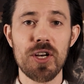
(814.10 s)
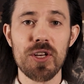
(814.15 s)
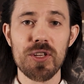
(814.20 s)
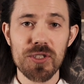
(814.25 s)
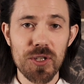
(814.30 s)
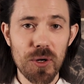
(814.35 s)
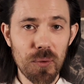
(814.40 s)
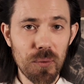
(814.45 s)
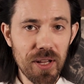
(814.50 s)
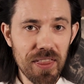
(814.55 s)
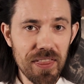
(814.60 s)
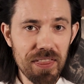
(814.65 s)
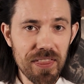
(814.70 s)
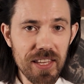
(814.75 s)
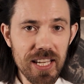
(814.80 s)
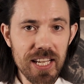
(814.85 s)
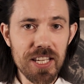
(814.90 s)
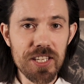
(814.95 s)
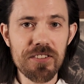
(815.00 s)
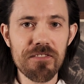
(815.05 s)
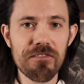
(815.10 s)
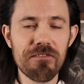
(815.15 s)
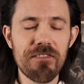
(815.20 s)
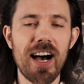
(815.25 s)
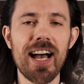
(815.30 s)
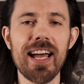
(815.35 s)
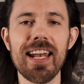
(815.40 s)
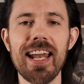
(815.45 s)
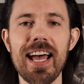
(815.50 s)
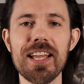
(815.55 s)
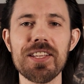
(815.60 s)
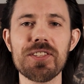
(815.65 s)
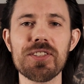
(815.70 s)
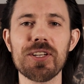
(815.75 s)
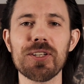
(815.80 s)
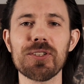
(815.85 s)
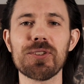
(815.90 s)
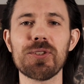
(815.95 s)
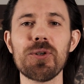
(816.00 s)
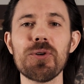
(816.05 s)
So with these
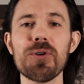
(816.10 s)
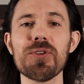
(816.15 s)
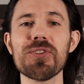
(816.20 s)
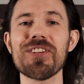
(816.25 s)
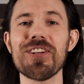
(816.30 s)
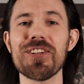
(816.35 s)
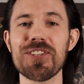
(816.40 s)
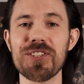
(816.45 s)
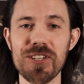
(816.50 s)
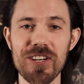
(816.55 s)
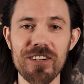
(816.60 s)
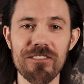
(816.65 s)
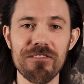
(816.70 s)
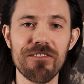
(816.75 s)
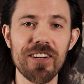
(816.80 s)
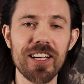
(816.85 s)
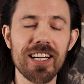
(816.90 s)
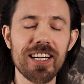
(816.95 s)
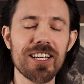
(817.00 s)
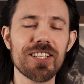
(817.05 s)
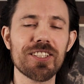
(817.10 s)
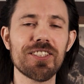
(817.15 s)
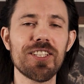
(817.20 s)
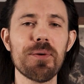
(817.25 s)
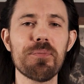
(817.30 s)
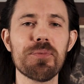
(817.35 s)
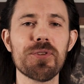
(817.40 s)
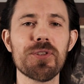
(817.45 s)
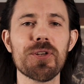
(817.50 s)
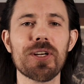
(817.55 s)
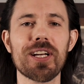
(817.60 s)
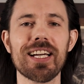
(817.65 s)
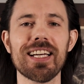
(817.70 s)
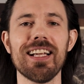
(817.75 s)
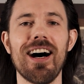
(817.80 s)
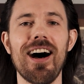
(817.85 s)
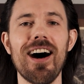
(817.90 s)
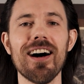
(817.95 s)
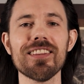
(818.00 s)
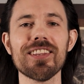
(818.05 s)
financing tools at your fingertips, you
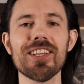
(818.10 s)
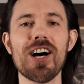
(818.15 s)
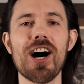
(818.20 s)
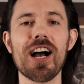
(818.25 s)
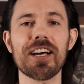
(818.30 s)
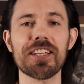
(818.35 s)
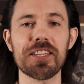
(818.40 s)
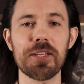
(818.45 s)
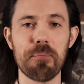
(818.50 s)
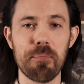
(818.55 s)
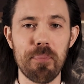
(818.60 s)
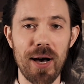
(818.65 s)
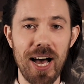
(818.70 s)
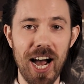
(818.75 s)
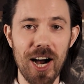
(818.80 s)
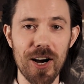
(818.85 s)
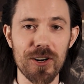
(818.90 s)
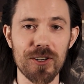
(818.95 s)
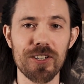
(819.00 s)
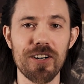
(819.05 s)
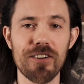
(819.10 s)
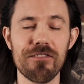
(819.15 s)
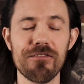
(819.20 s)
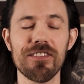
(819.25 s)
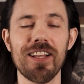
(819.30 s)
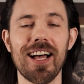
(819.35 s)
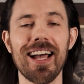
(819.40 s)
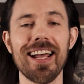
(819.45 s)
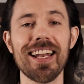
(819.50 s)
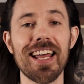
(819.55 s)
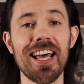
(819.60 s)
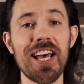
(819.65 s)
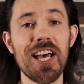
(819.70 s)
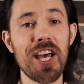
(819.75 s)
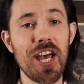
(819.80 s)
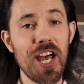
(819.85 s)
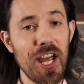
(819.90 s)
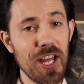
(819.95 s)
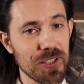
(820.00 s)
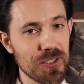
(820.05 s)
can unlock the power of flight
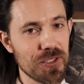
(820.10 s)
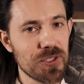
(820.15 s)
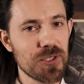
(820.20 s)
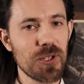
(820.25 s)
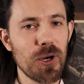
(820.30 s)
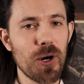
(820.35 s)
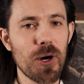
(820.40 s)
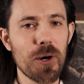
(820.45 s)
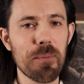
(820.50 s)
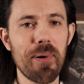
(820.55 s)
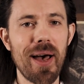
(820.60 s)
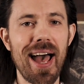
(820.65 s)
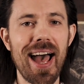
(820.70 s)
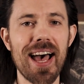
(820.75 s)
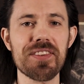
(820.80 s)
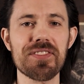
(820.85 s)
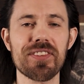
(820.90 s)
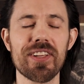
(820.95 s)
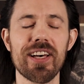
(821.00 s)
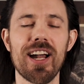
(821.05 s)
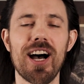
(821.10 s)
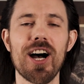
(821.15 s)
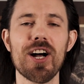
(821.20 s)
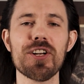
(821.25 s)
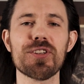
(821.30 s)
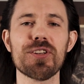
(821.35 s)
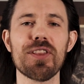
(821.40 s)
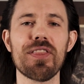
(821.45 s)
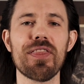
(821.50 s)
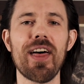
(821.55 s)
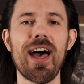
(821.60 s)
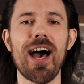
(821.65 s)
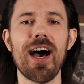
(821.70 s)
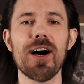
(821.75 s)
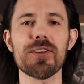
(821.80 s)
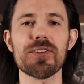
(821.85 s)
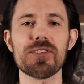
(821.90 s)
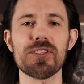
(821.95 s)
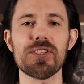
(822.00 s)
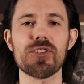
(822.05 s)
and soar past that one hundred
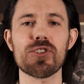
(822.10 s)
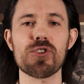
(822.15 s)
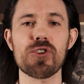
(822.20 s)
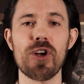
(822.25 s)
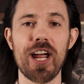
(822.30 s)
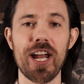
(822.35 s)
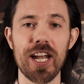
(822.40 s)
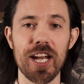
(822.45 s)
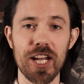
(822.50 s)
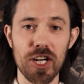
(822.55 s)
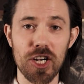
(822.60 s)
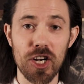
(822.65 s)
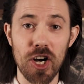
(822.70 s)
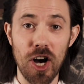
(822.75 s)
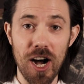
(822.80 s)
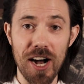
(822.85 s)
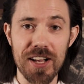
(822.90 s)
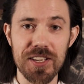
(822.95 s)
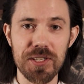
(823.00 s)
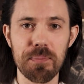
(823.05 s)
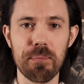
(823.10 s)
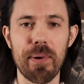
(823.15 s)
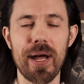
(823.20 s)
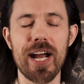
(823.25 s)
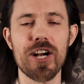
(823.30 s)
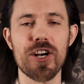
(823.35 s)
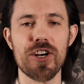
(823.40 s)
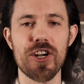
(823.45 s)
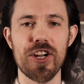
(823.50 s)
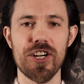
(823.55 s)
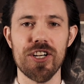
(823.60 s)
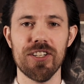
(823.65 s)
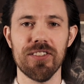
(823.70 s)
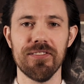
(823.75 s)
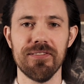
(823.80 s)
thousand dollars training cost barrier.